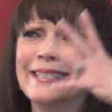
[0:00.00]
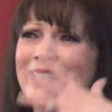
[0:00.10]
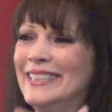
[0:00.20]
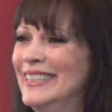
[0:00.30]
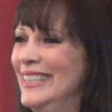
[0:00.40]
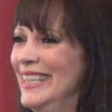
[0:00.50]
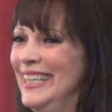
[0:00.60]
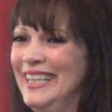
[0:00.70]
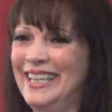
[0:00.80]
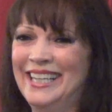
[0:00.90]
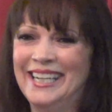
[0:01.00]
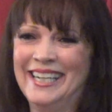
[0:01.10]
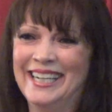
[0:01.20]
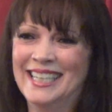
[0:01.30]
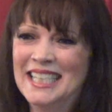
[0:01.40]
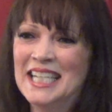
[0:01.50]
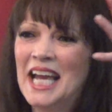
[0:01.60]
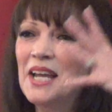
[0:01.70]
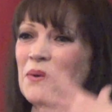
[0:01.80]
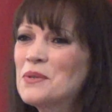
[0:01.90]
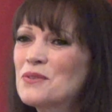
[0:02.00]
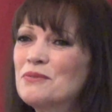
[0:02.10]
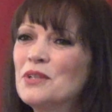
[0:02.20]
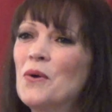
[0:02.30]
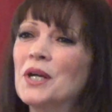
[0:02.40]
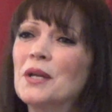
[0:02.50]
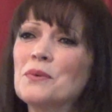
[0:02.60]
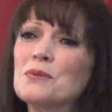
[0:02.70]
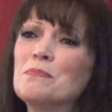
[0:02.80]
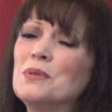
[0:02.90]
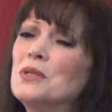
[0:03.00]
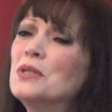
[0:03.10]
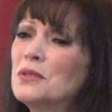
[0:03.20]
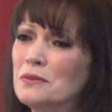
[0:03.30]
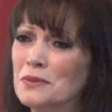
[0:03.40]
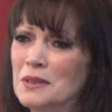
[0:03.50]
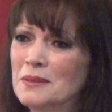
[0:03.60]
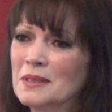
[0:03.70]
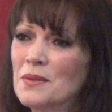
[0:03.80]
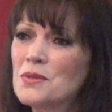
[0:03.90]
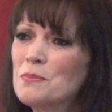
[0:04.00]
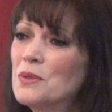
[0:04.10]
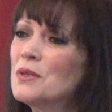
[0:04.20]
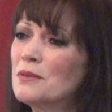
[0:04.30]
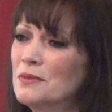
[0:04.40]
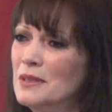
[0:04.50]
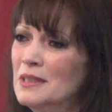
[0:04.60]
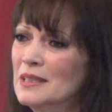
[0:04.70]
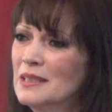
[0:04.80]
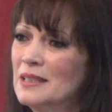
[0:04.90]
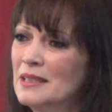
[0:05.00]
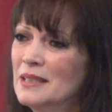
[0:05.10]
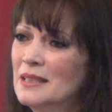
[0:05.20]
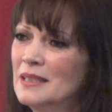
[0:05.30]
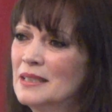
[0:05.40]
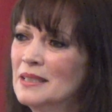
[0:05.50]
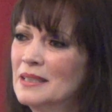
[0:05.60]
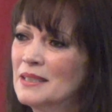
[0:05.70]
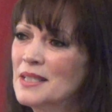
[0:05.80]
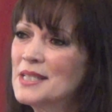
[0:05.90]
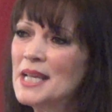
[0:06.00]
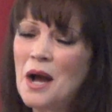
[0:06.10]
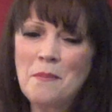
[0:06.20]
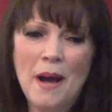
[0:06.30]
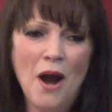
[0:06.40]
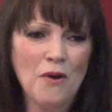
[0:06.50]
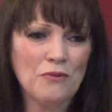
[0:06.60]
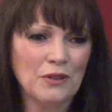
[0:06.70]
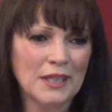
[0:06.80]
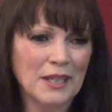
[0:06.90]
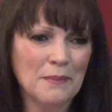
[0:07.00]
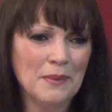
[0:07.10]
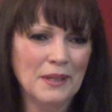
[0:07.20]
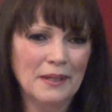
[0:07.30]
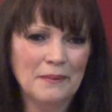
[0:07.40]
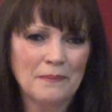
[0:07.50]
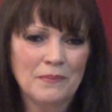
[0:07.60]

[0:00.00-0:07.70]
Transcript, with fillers: and it was flowing, and it was beautiful. It was beautiful. Do you see how powerful it can be?